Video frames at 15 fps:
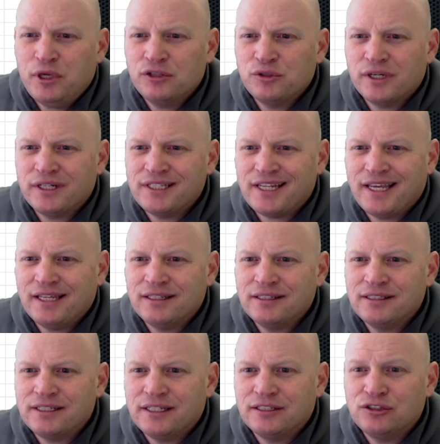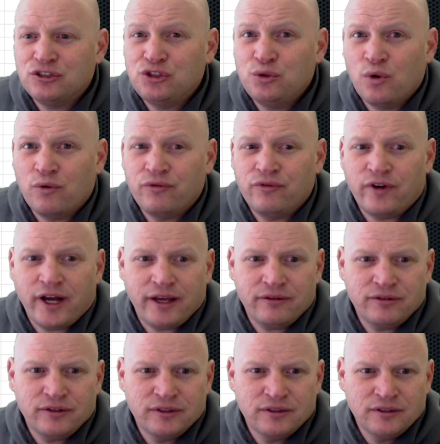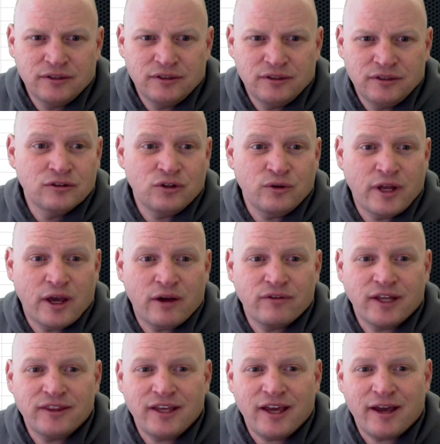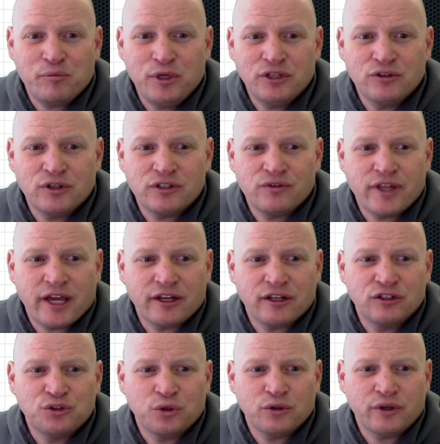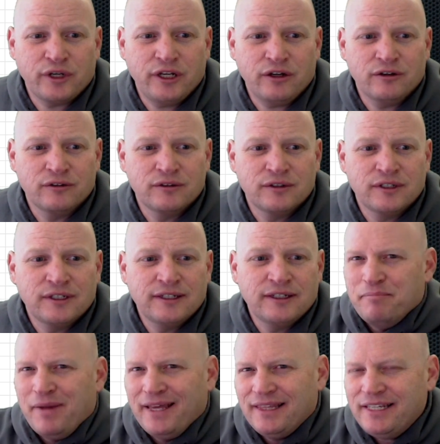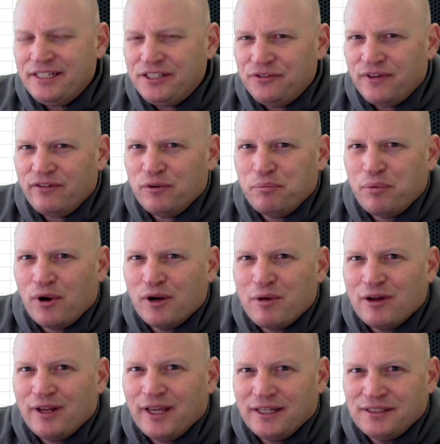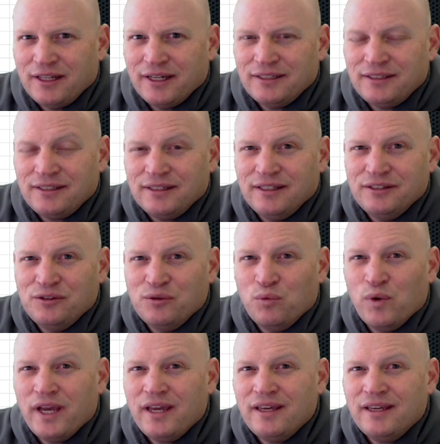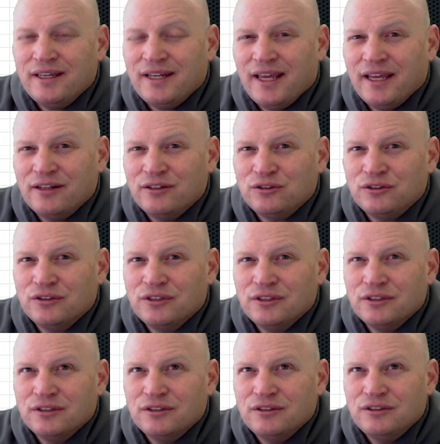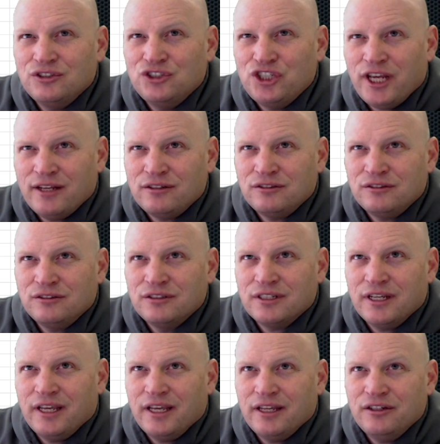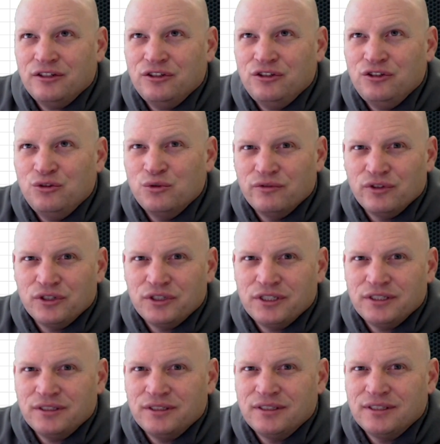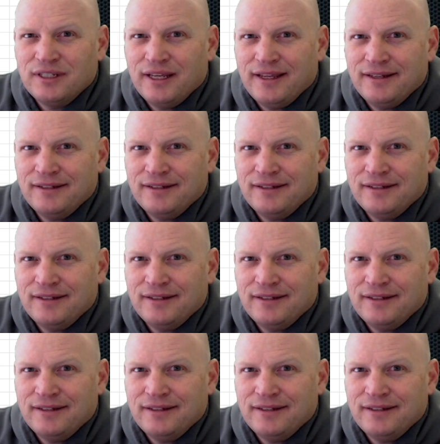IP address ends in 205. So now I've got the IP address for that controller here. My least favorite part about Xlights is the way it handles channels and universes